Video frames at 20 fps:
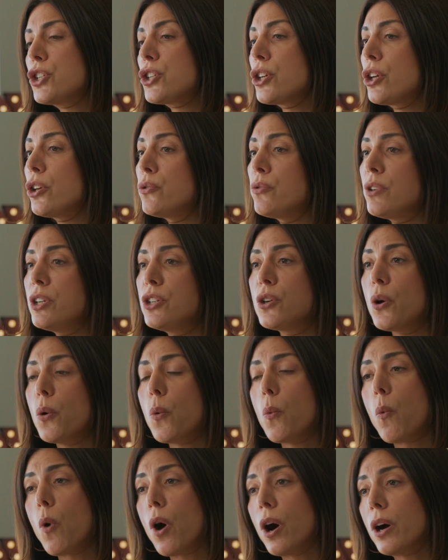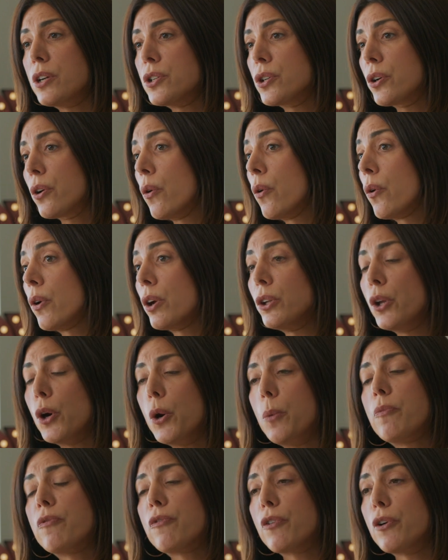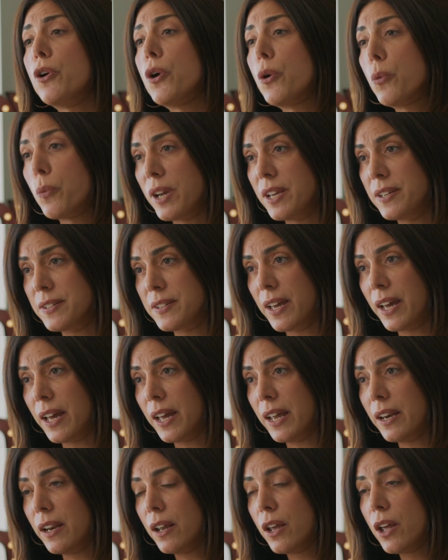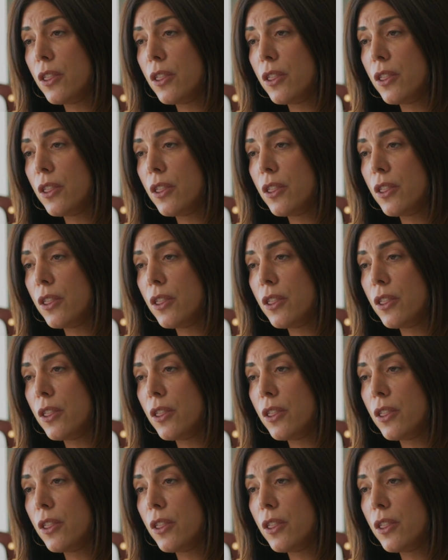Children don't wander or elope for no reason.